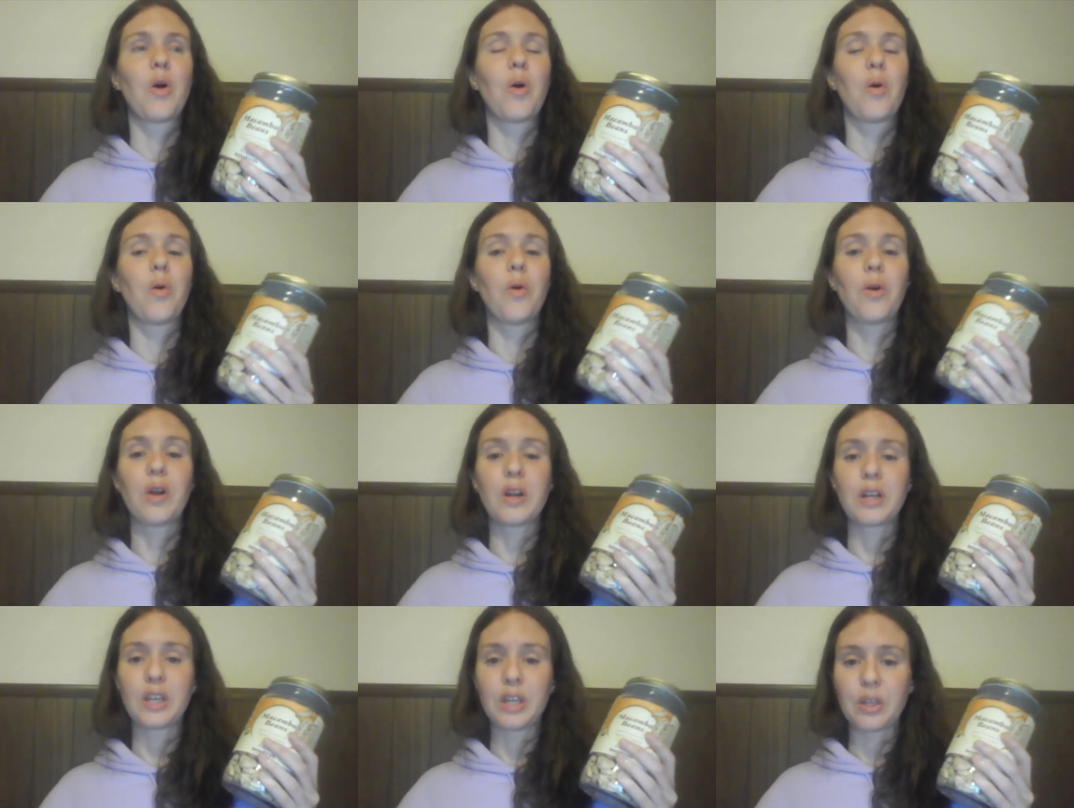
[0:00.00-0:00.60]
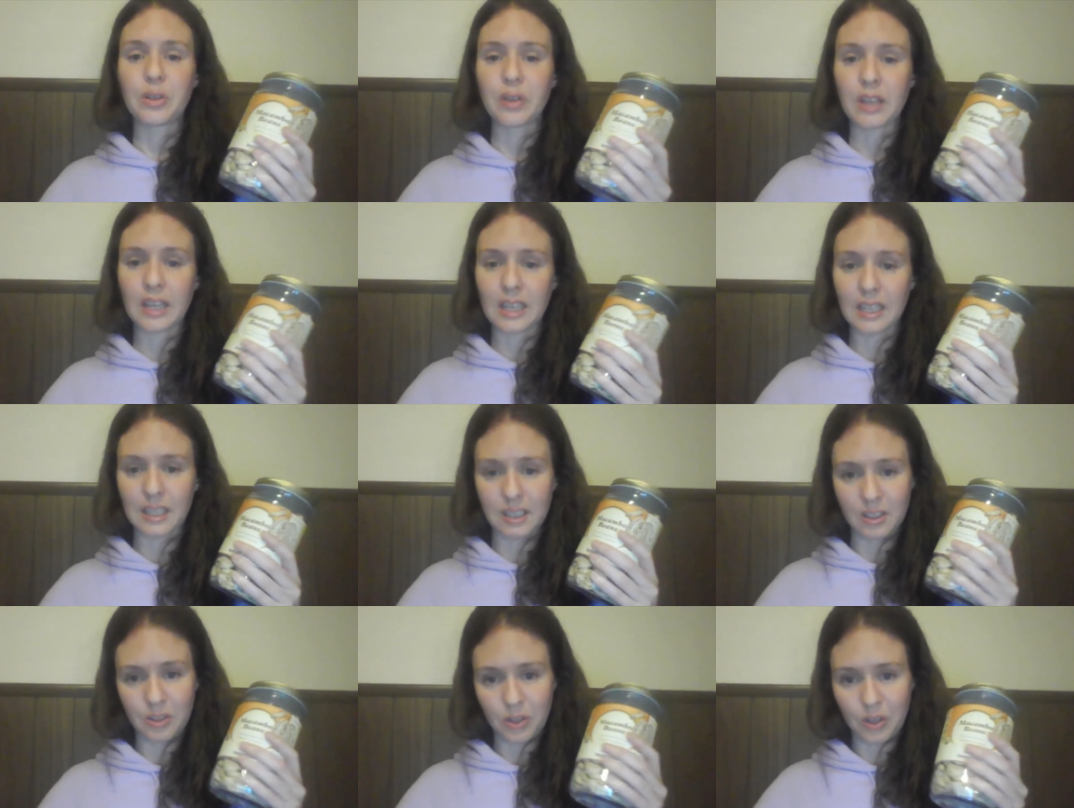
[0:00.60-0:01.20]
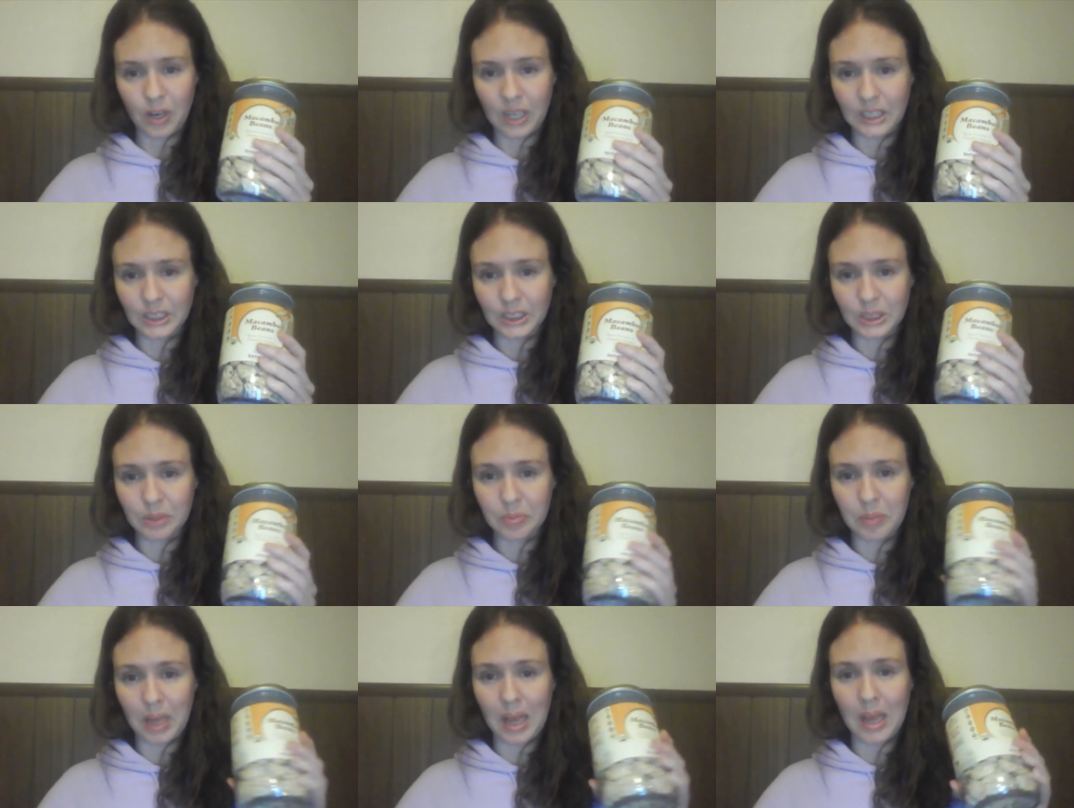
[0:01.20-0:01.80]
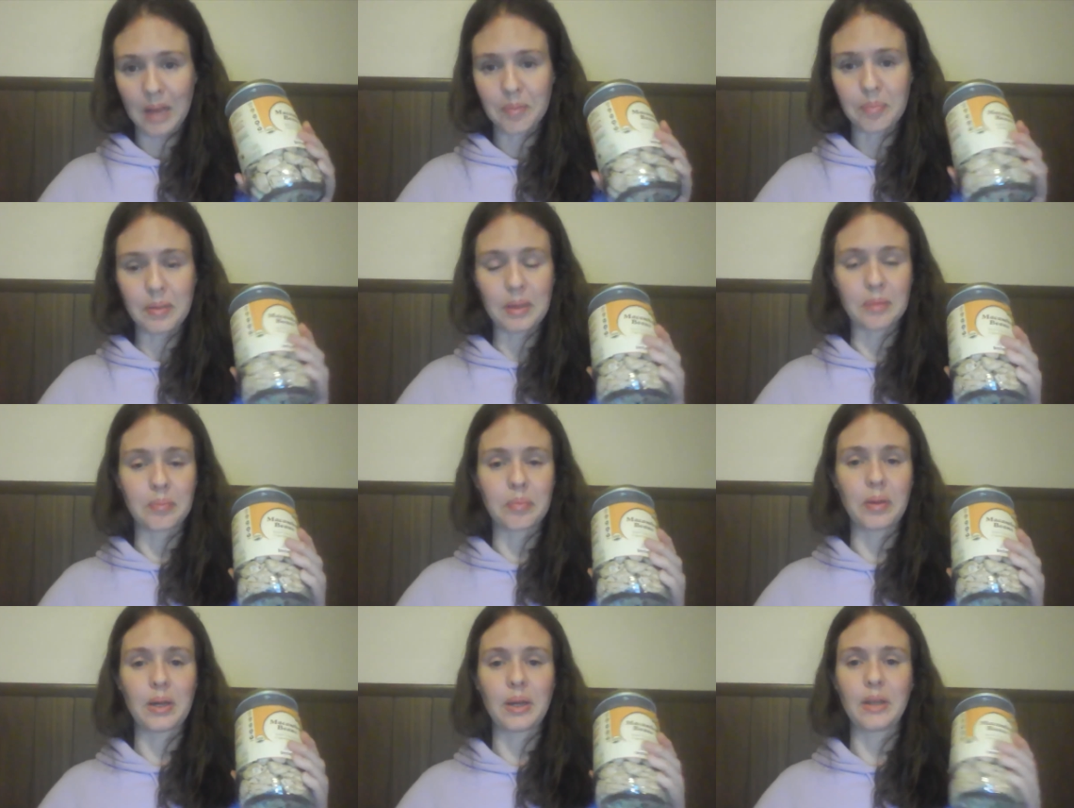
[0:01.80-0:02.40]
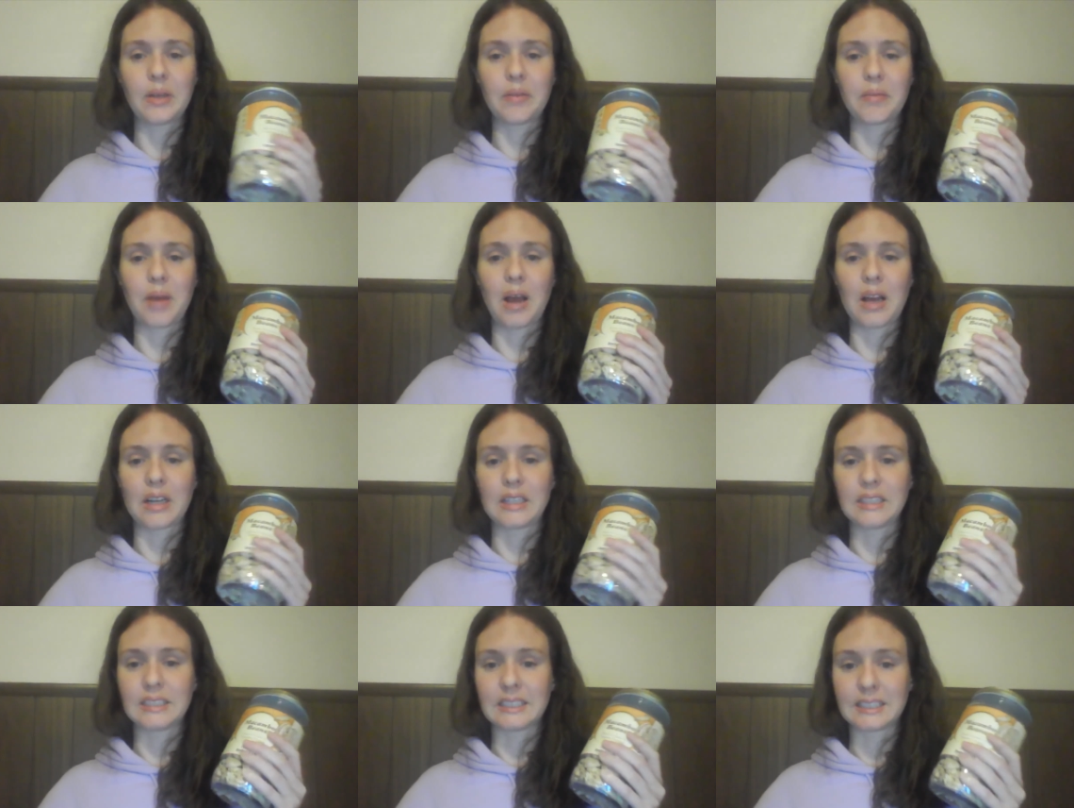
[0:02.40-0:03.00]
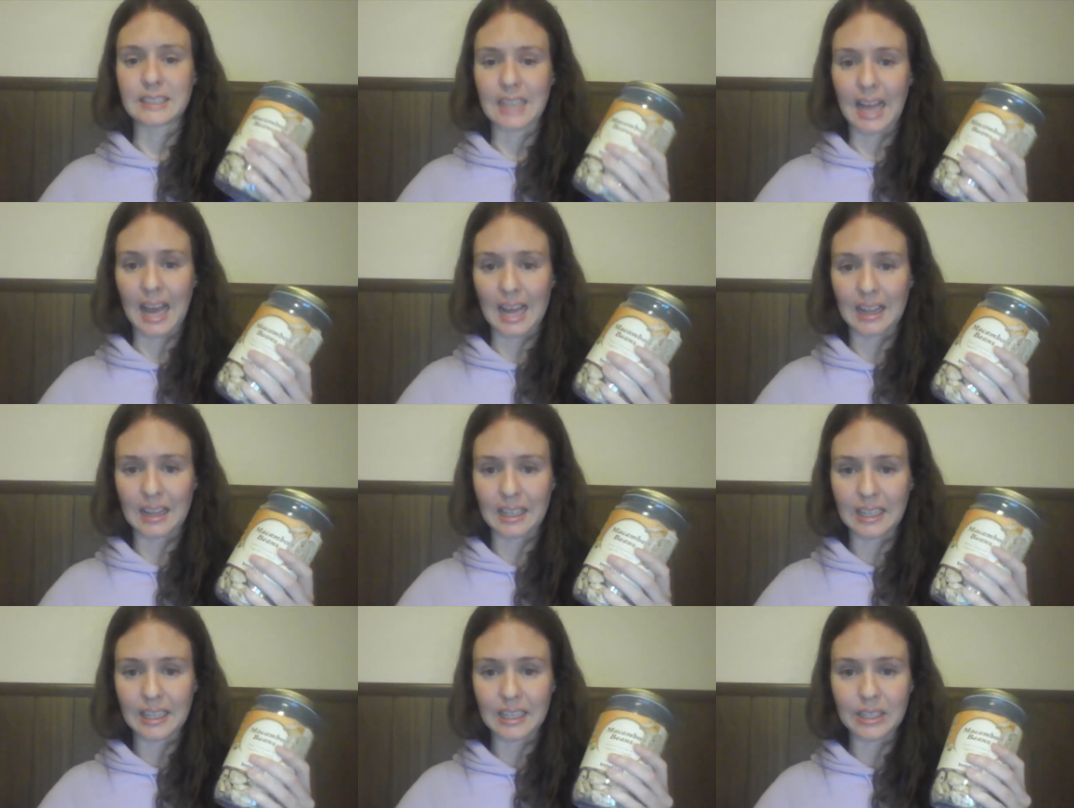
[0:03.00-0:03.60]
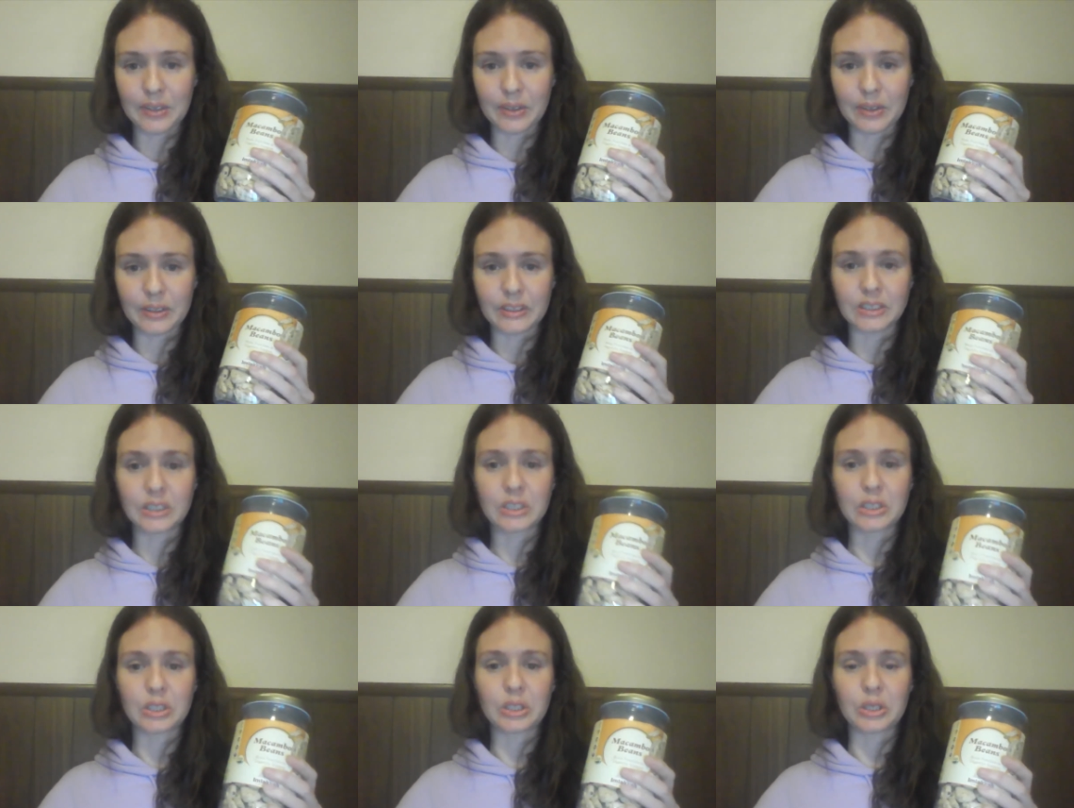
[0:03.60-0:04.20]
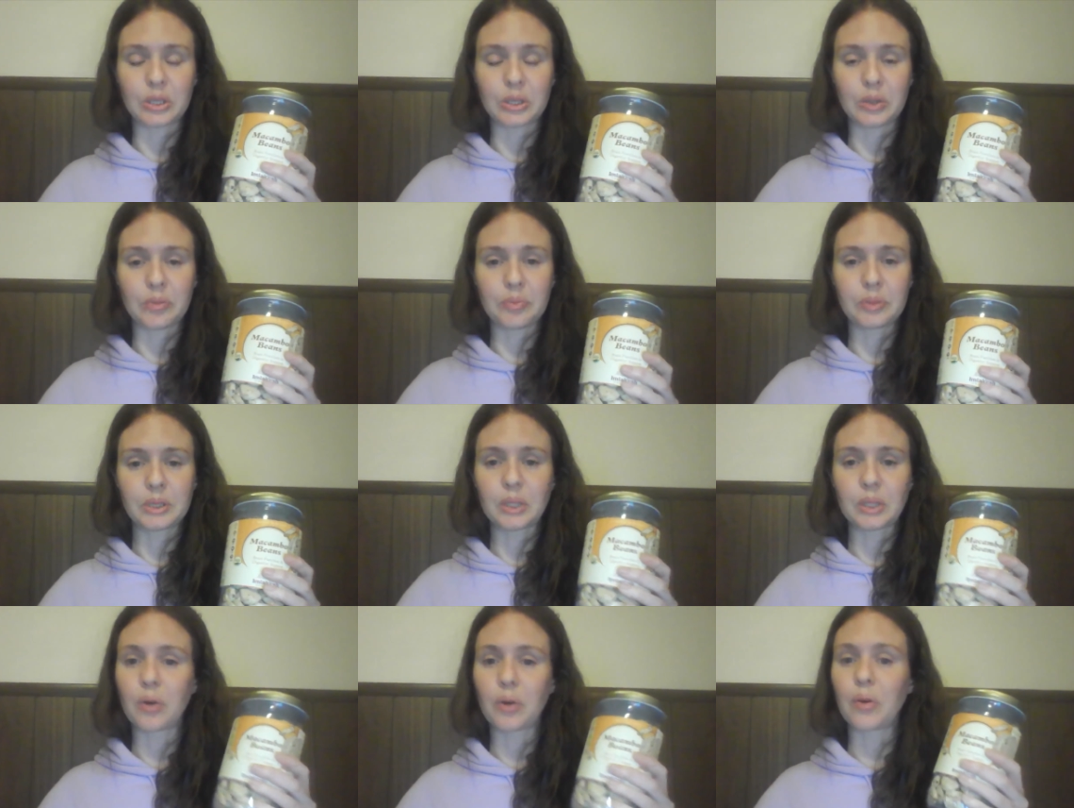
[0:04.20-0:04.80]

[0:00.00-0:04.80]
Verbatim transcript: or you can crush them up and put them on a salad or in soups,